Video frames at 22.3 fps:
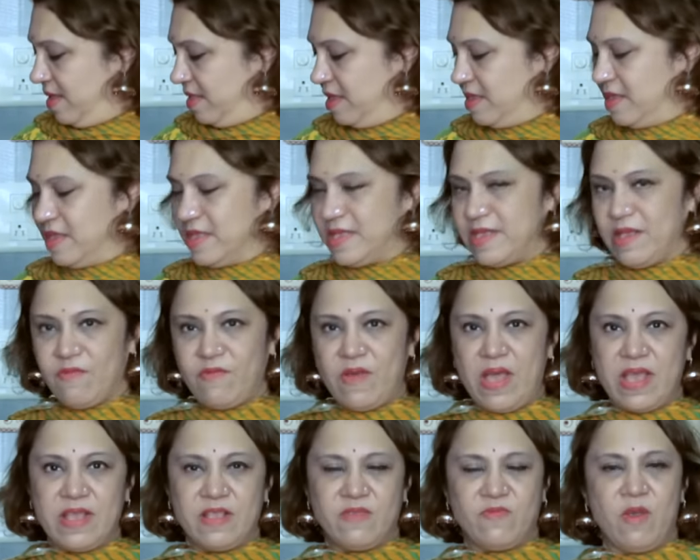This will
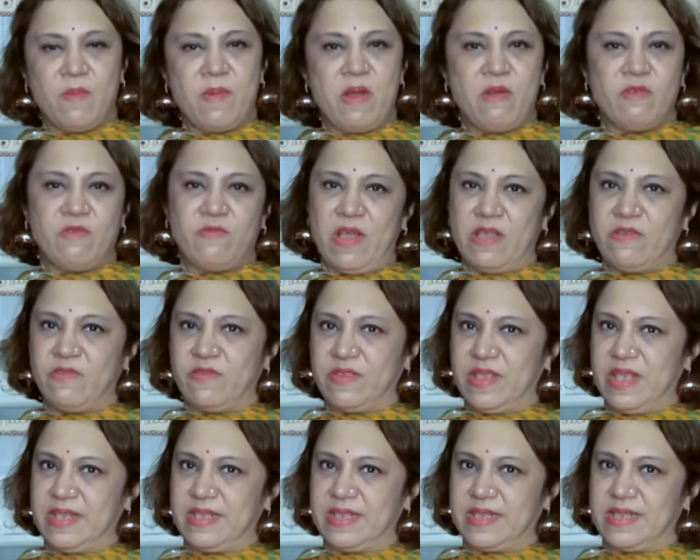suffice for about five,
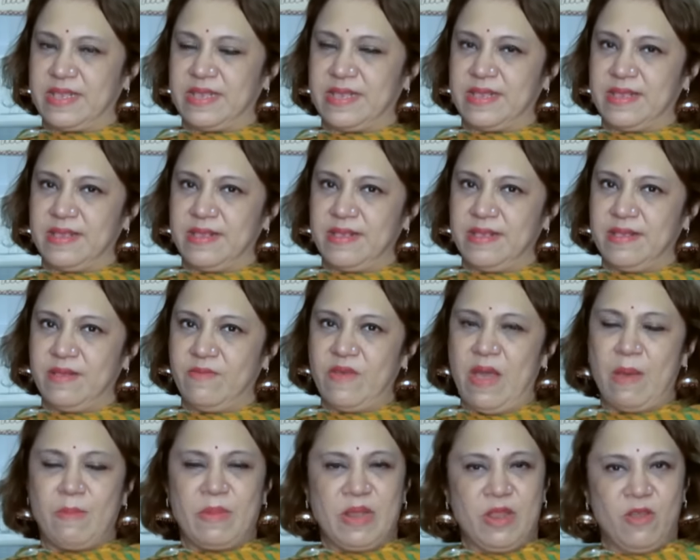six, a
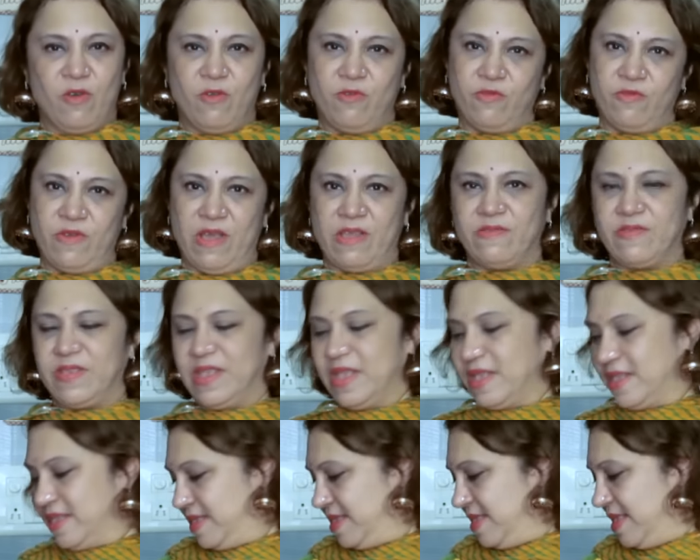family of five, six,